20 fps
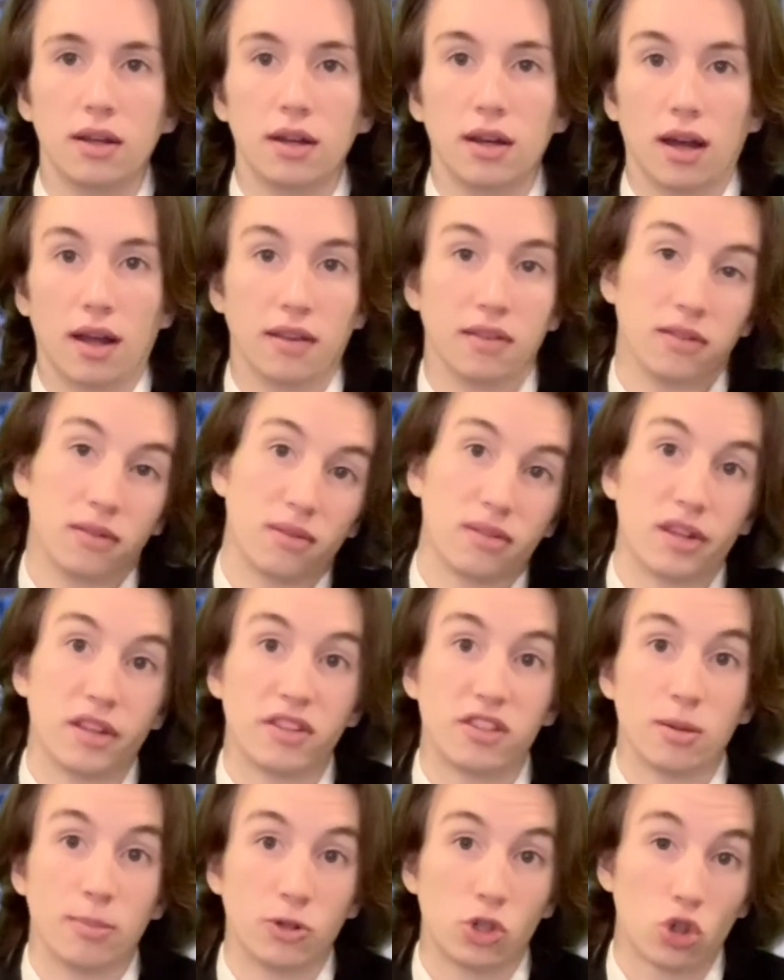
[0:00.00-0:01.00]
And since a
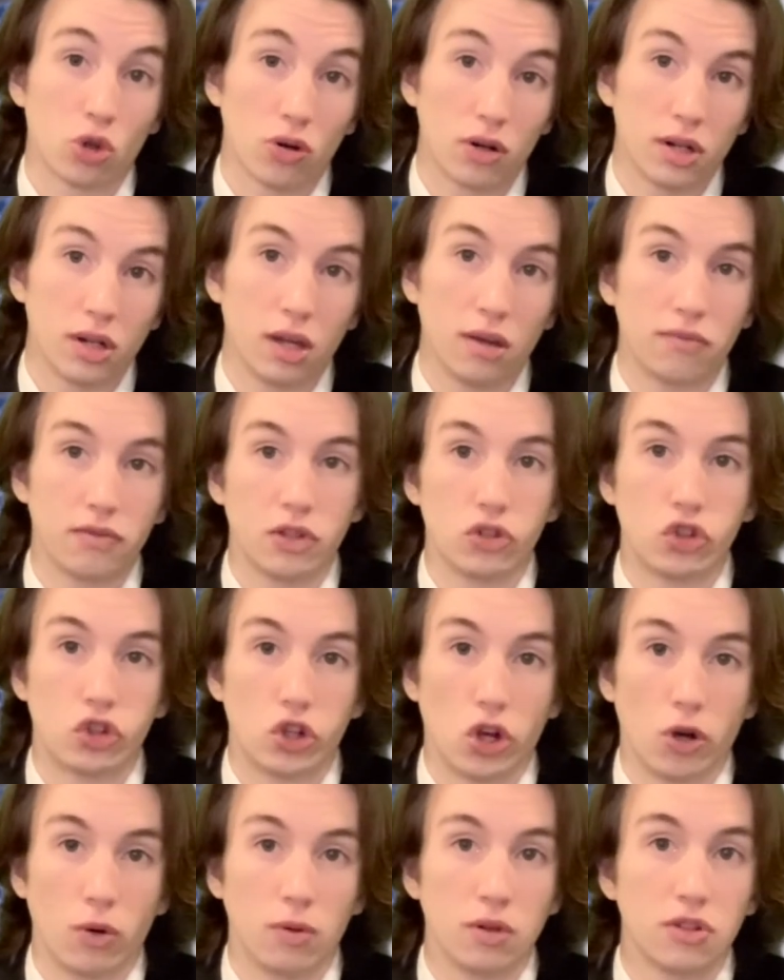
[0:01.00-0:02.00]
majority of this
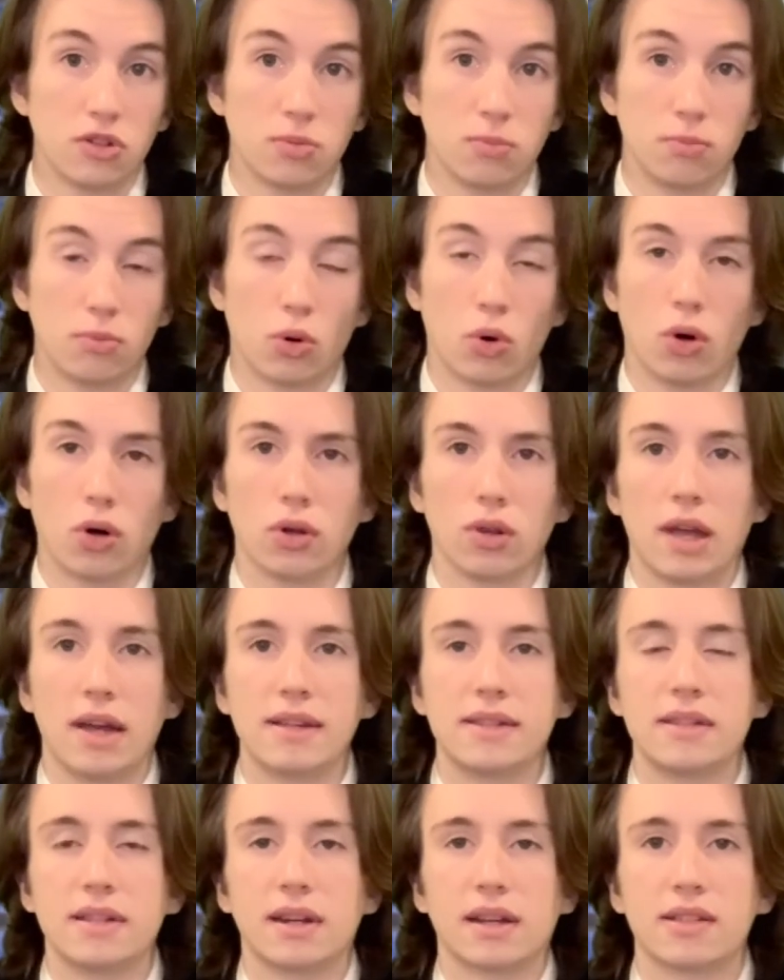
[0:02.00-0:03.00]
show is more or less
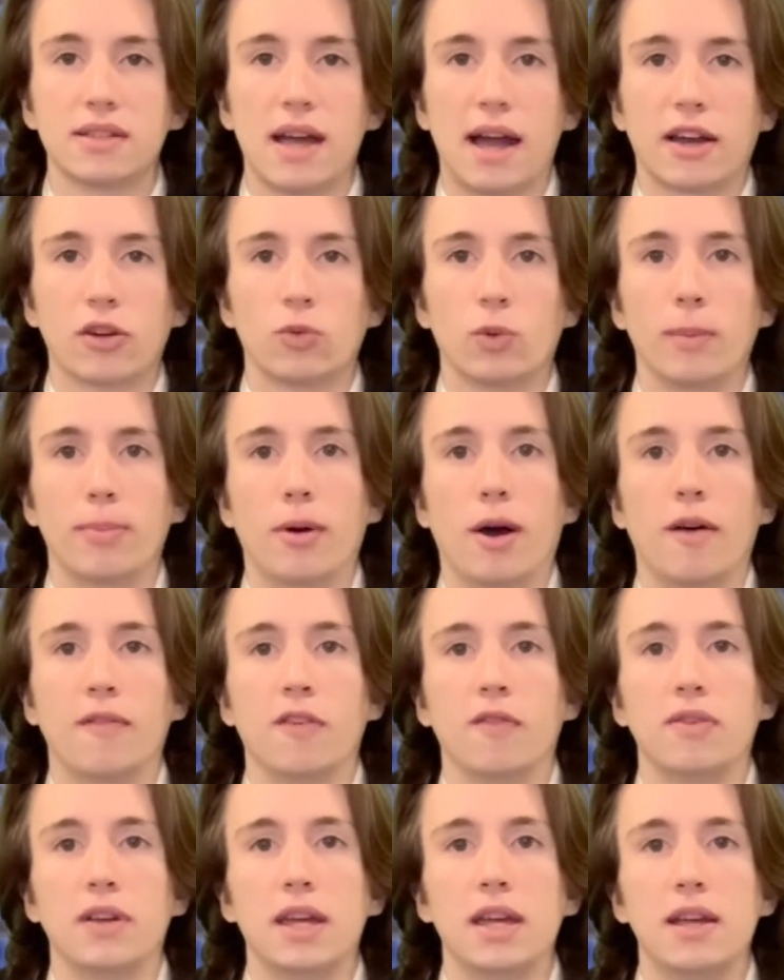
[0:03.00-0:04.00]
an exact ripoff of
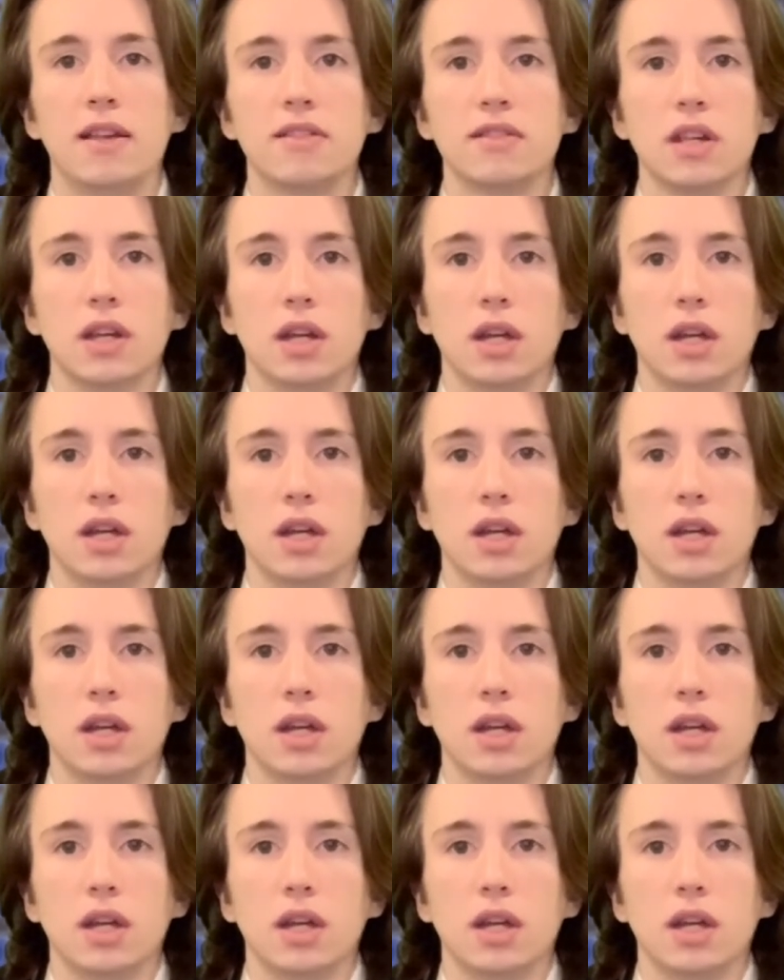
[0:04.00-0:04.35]
his,